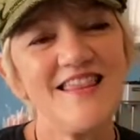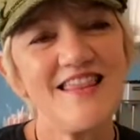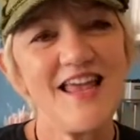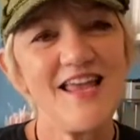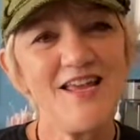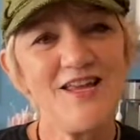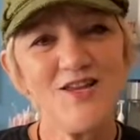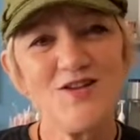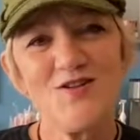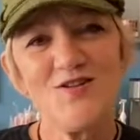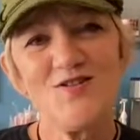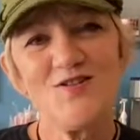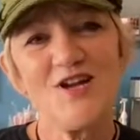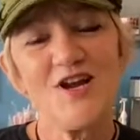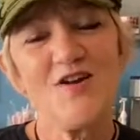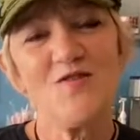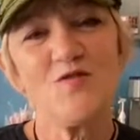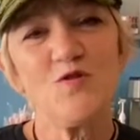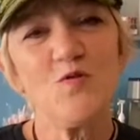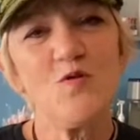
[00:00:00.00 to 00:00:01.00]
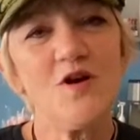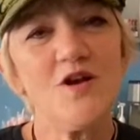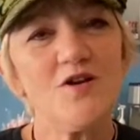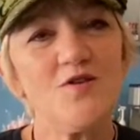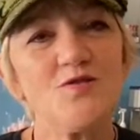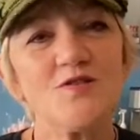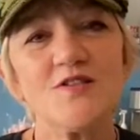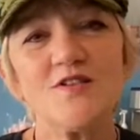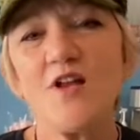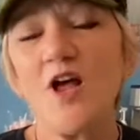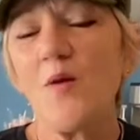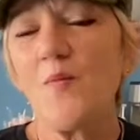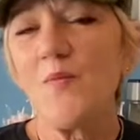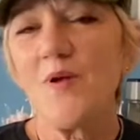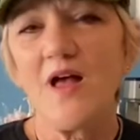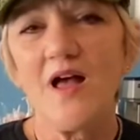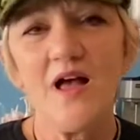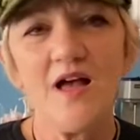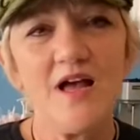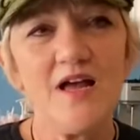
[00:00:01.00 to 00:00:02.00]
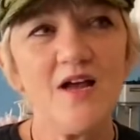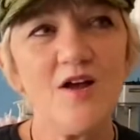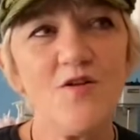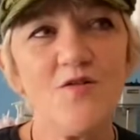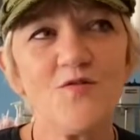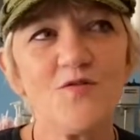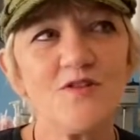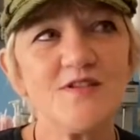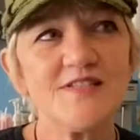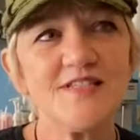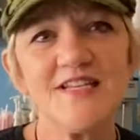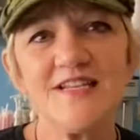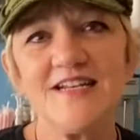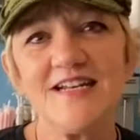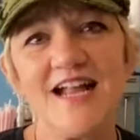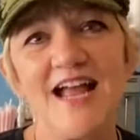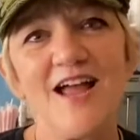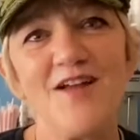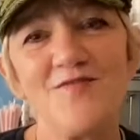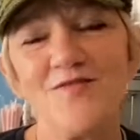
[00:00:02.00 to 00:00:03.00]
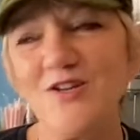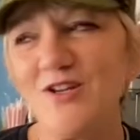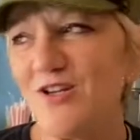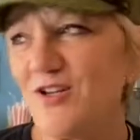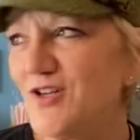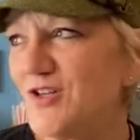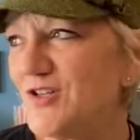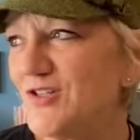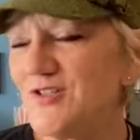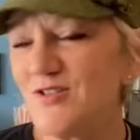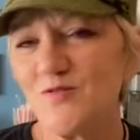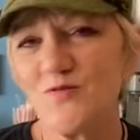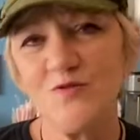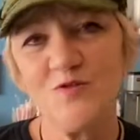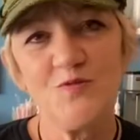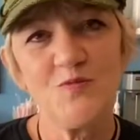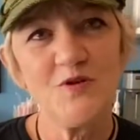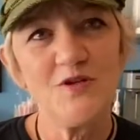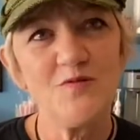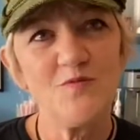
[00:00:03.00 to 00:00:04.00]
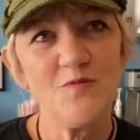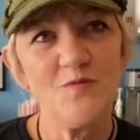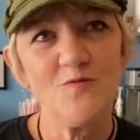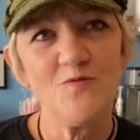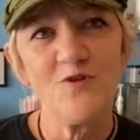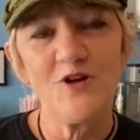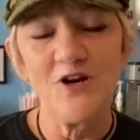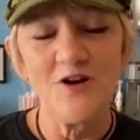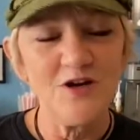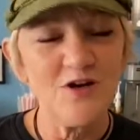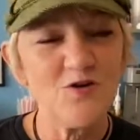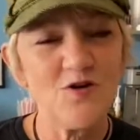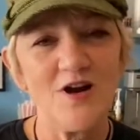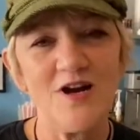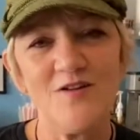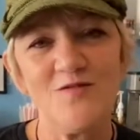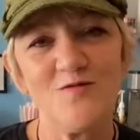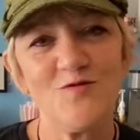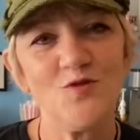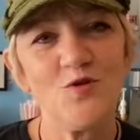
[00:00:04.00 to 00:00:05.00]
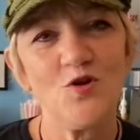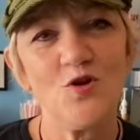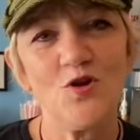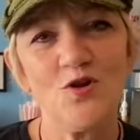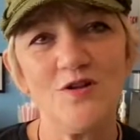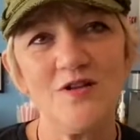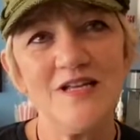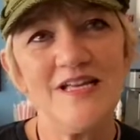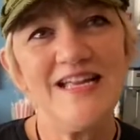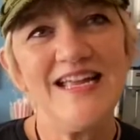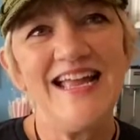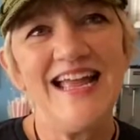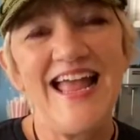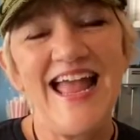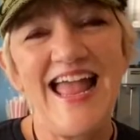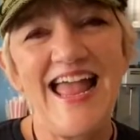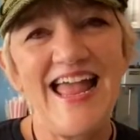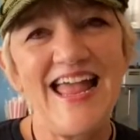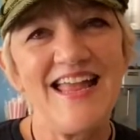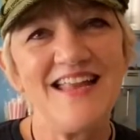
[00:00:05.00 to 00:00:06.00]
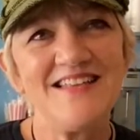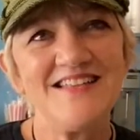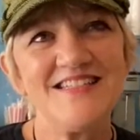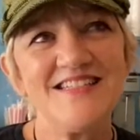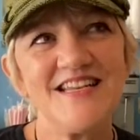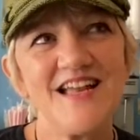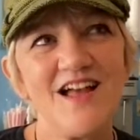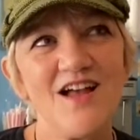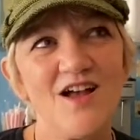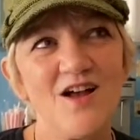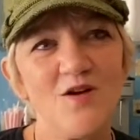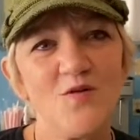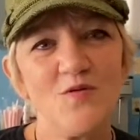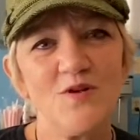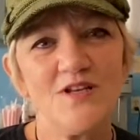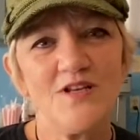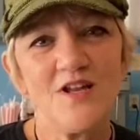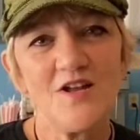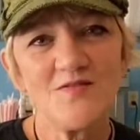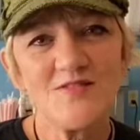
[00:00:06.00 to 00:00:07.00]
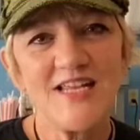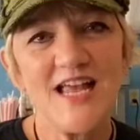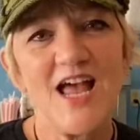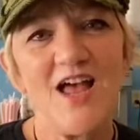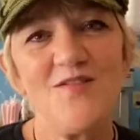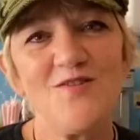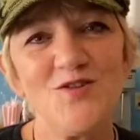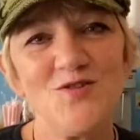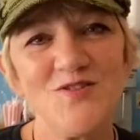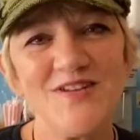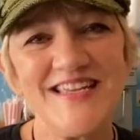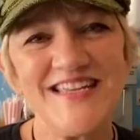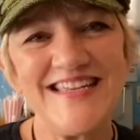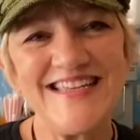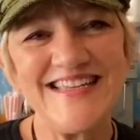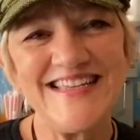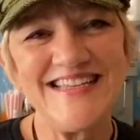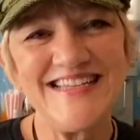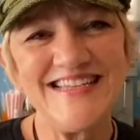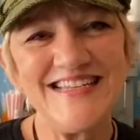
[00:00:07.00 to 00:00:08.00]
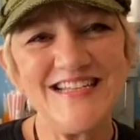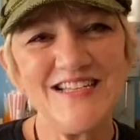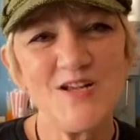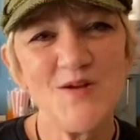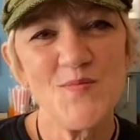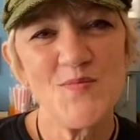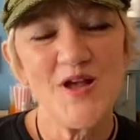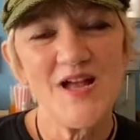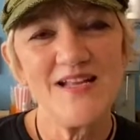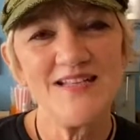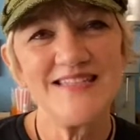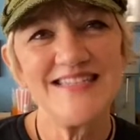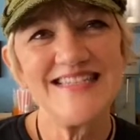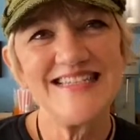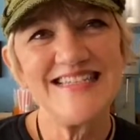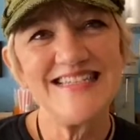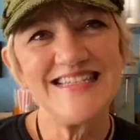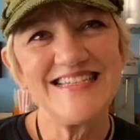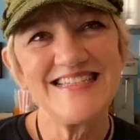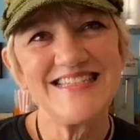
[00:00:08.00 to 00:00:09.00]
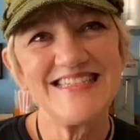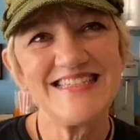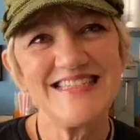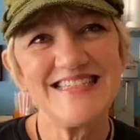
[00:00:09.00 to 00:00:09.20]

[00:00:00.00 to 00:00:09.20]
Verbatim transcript: thank you to everyone who stopped by over the 10.5 years. We've been very grateful. And we'd love to have you again. Come by and see us.